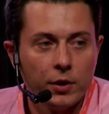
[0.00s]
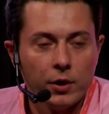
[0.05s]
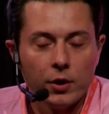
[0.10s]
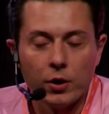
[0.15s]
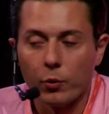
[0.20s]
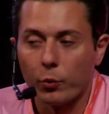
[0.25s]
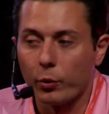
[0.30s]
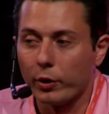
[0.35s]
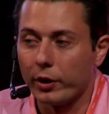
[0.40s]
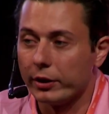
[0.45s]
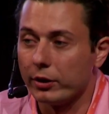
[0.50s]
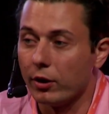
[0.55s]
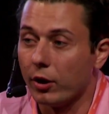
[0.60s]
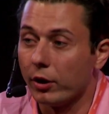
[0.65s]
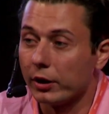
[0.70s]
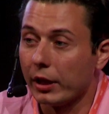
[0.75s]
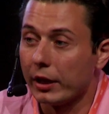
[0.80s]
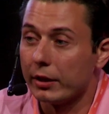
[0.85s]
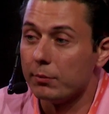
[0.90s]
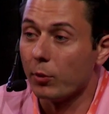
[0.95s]
We're an
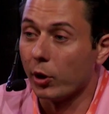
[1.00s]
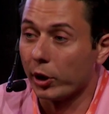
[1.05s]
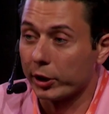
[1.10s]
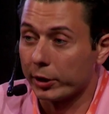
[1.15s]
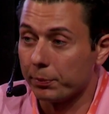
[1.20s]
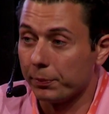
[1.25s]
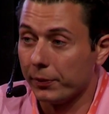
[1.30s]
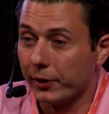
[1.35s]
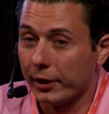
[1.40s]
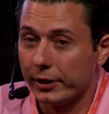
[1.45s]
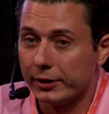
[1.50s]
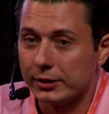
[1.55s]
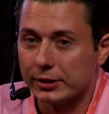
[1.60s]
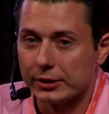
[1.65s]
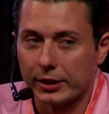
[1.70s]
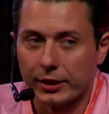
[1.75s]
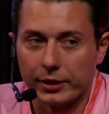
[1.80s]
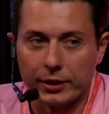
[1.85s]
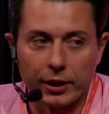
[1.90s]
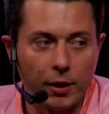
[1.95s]
online marketplace
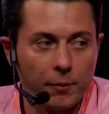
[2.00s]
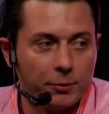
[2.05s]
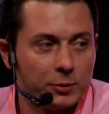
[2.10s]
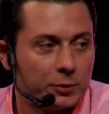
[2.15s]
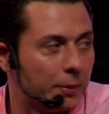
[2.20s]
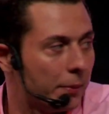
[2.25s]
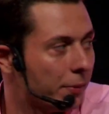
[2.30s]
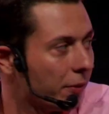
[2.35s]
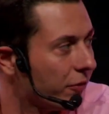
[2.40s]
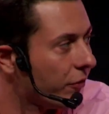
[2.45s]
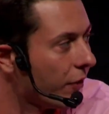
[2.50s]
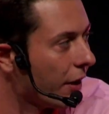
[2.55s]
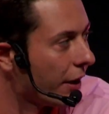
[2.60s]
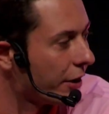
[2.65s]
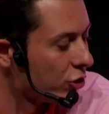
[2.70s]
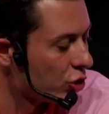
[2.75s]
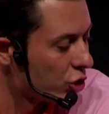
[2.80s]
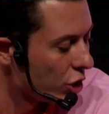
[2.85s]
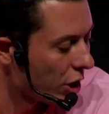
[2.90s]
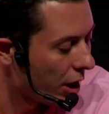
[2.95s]
that helps people find
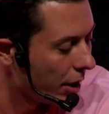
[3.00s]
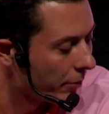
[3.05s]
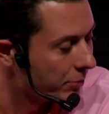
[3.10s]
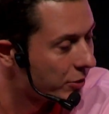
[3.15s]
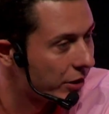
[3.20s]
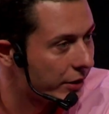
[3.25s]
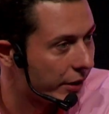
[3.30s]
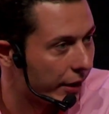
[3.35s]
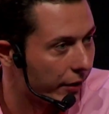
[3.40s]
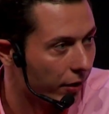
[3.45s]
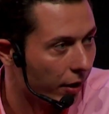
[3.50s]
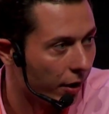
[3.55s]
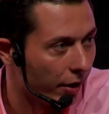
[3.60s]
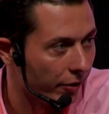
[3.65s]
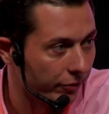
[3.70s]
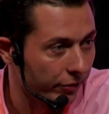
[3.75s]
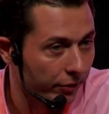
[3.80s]
jobs that they love.